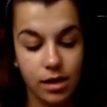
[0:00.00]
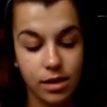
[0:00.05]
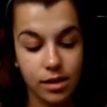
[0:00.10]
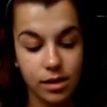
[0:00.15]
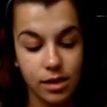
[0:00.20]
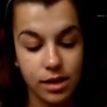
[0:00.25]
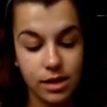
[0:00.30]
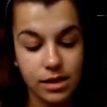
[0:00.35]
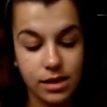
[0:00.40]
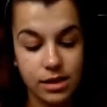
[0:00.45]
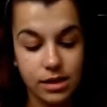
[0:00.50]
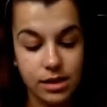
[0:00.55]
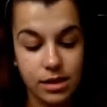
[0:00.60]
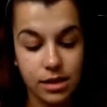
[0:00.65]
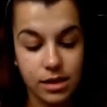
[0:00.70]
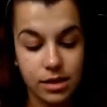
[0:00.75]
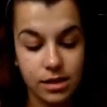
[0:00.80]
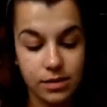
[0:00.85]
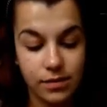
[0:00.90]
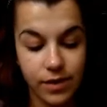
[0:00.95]
This
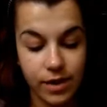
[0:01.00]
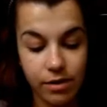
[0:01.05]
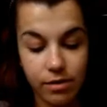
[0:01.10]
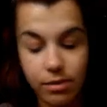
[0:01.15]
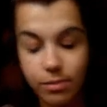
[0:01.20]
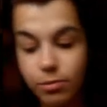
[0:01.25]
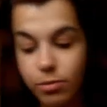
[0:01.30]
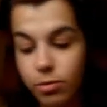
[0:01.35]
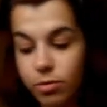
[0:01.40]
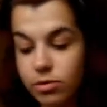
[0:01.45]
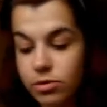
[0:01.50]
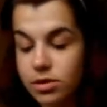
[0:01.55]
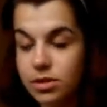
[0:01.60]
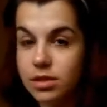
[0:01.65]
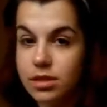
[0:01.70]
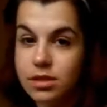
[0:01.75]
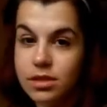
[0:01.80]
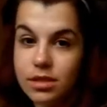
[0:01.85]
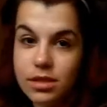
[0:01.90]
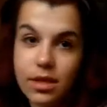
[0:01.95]
is very
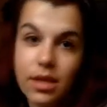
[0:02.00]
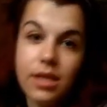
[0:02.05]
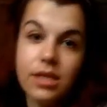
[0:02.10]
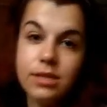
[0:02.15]
important,